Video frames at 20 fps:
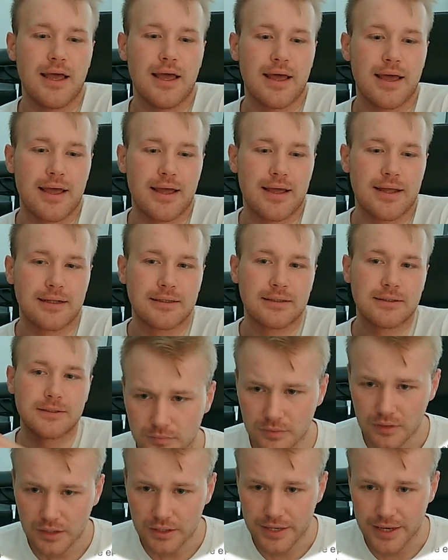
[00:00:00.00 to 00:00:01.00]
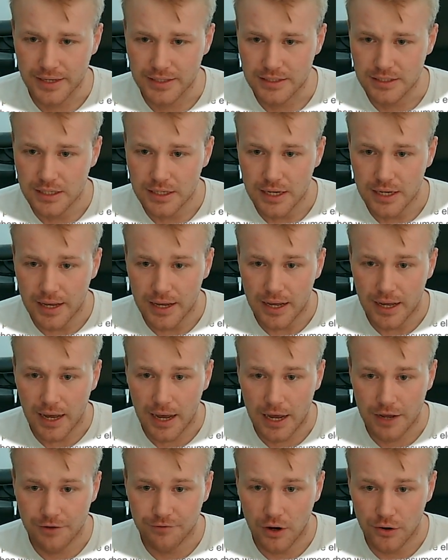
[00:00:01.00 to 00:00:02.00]
And yes,
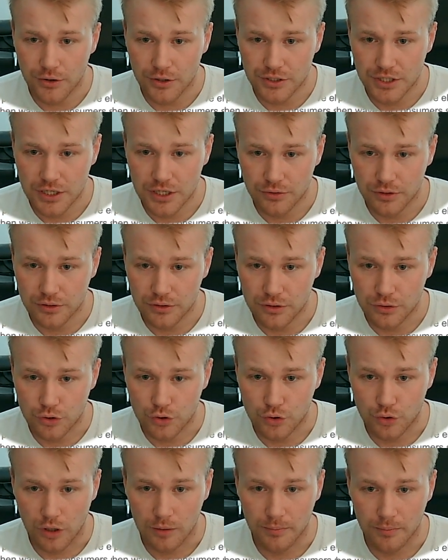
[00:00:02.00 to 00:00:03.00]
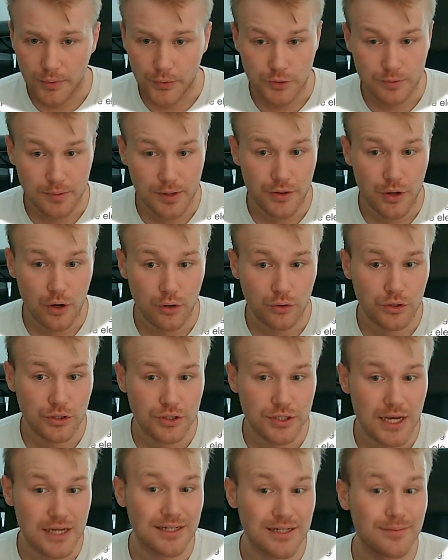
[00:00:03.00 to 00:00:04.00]
I found a secret to strong bones. My doctor
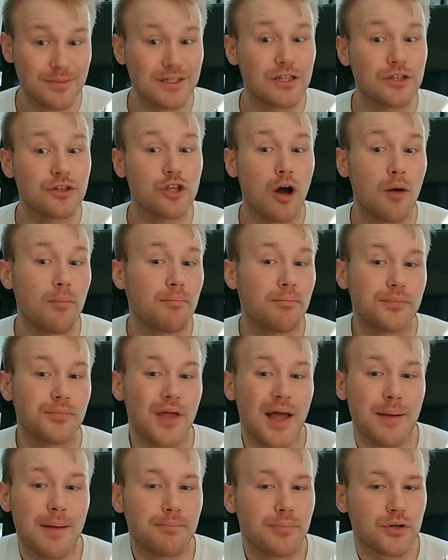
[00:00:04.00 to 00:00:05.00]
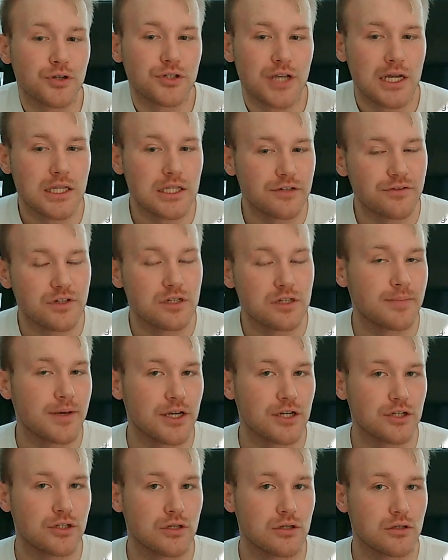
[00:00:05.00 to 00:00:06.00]
says I'm in the top 10% of his
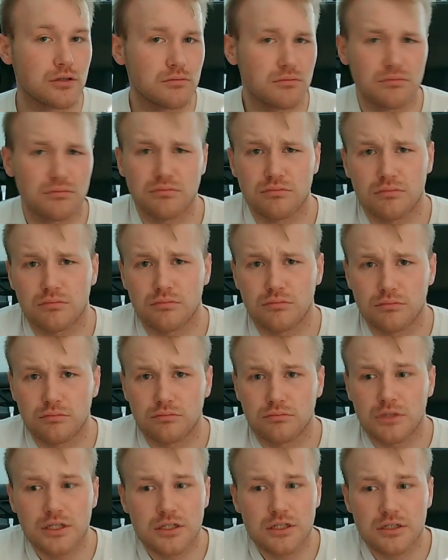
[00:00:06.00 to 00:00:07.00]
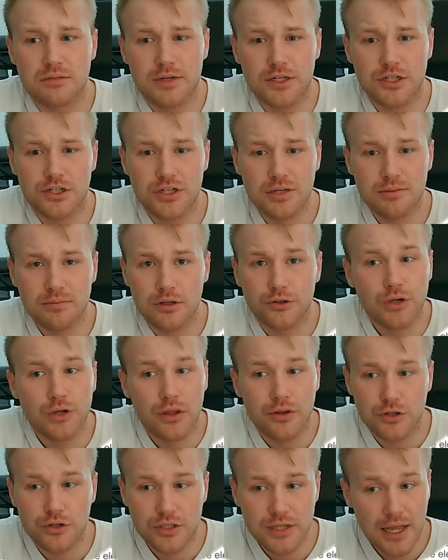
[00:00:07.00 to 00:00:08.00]
patients. It's much simpler to
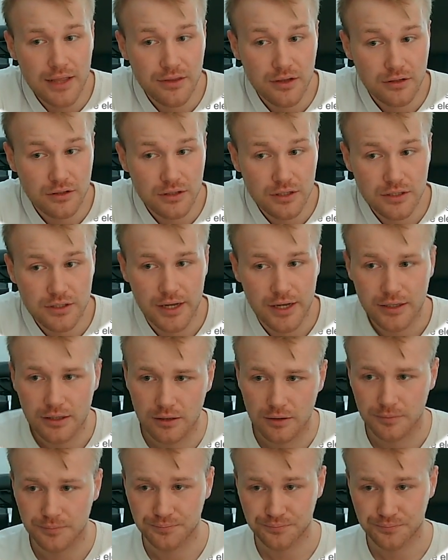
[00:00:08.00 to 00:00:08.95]
understand than this title.